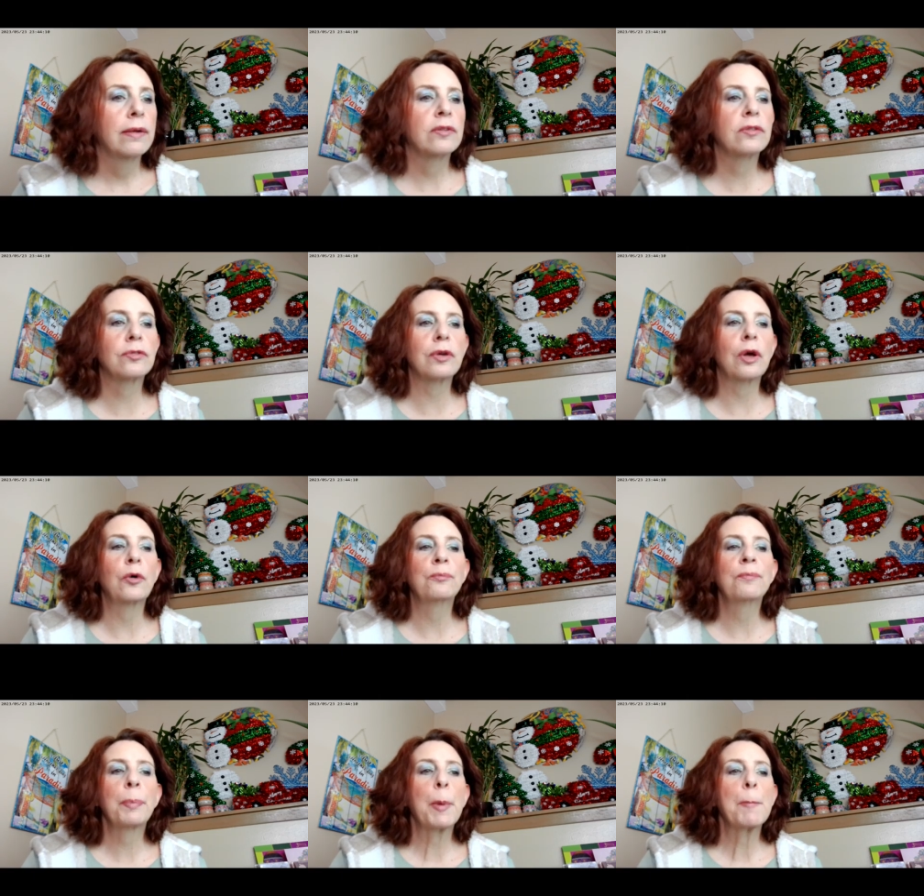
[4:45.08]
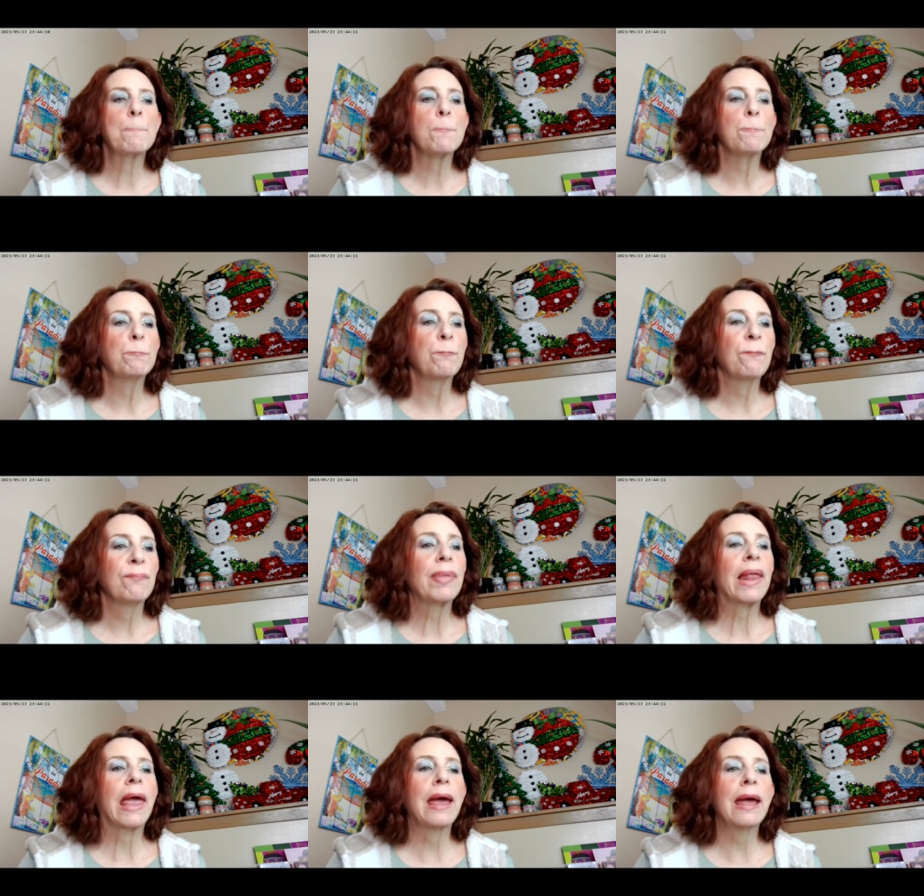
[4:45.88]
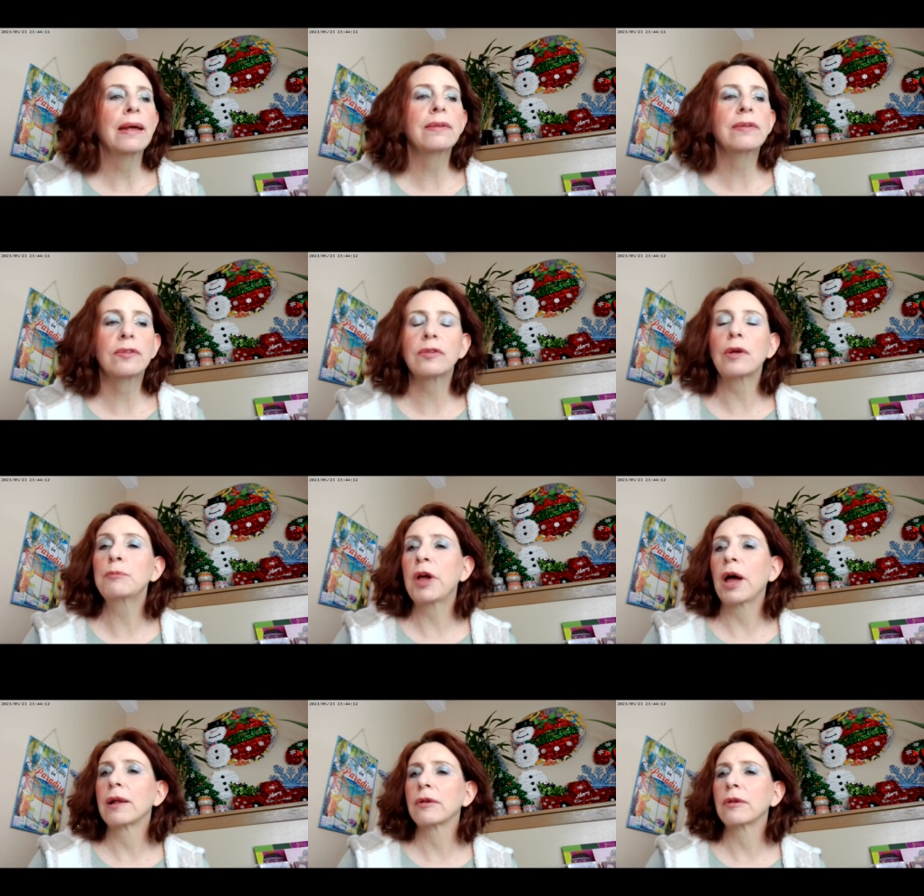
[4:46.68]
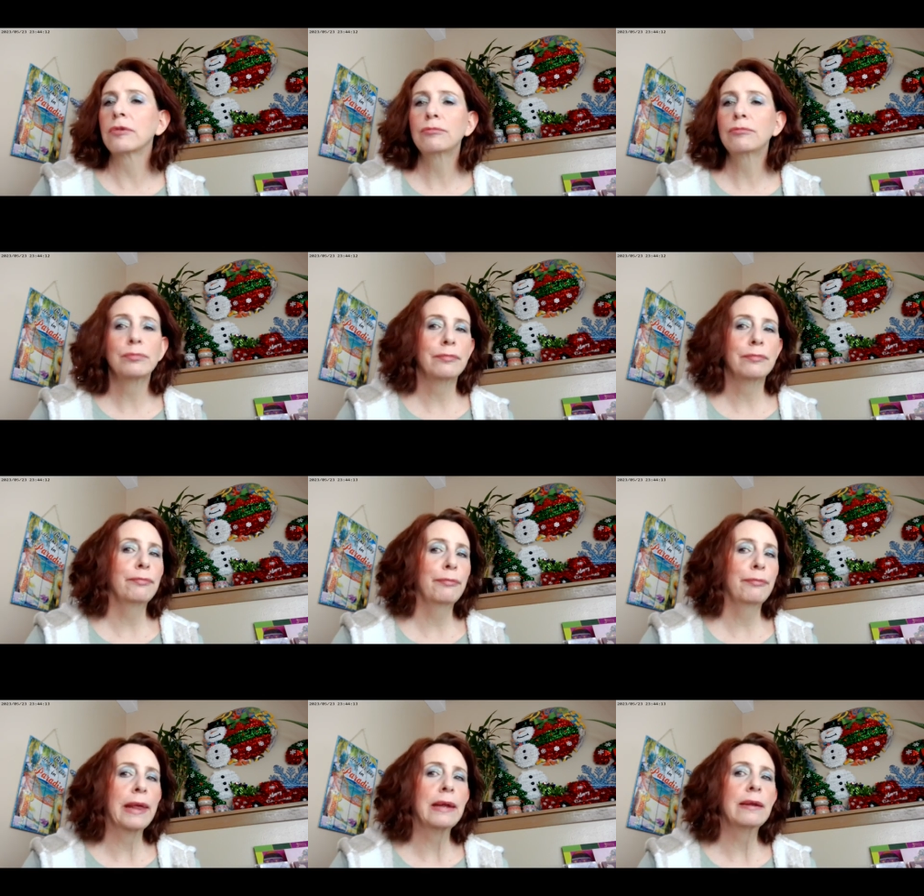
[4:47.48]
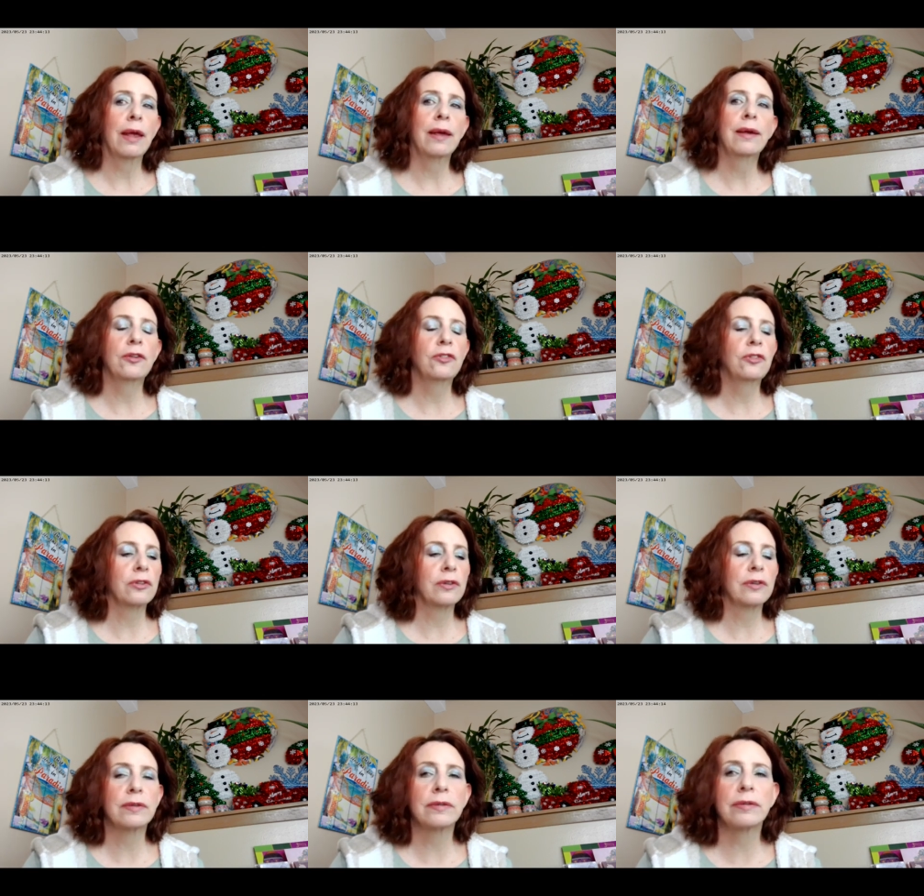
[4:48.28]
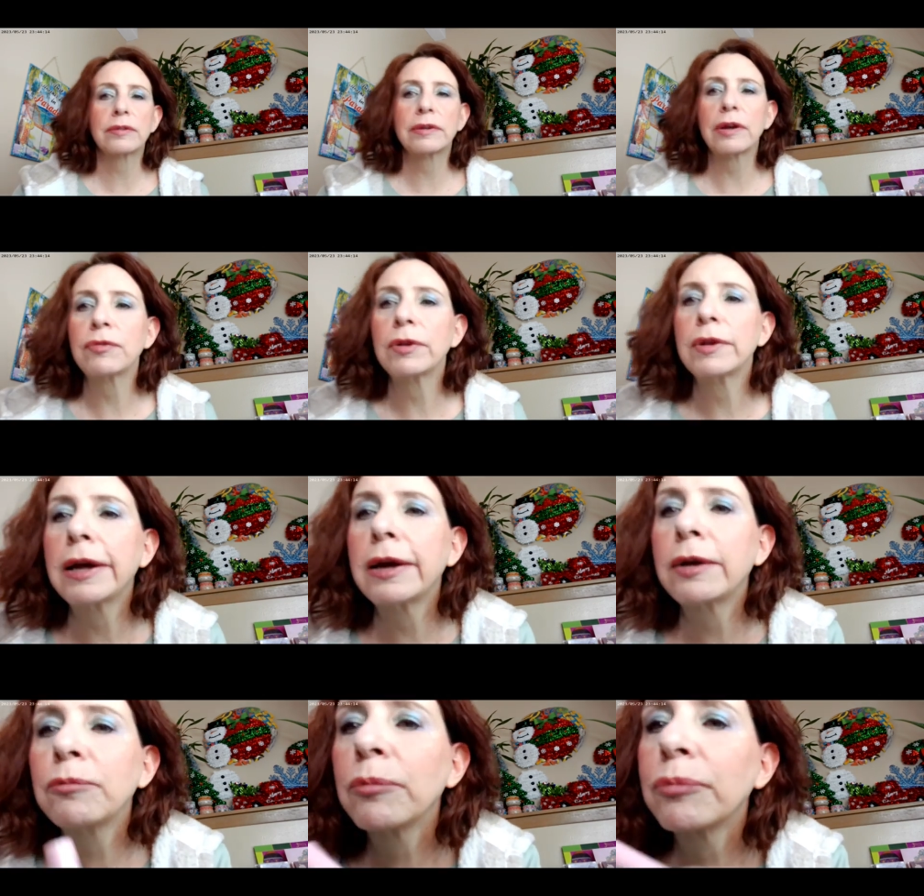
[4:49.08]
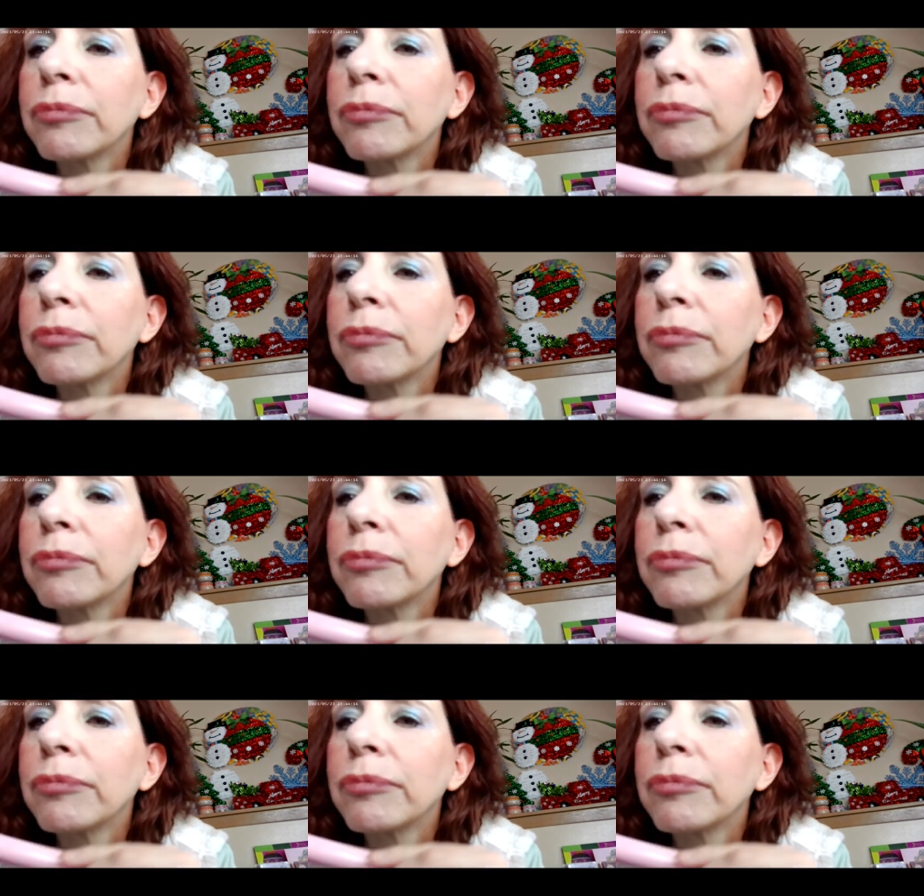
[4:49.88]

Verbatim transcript: So, and some color. I mean, it's just definitely,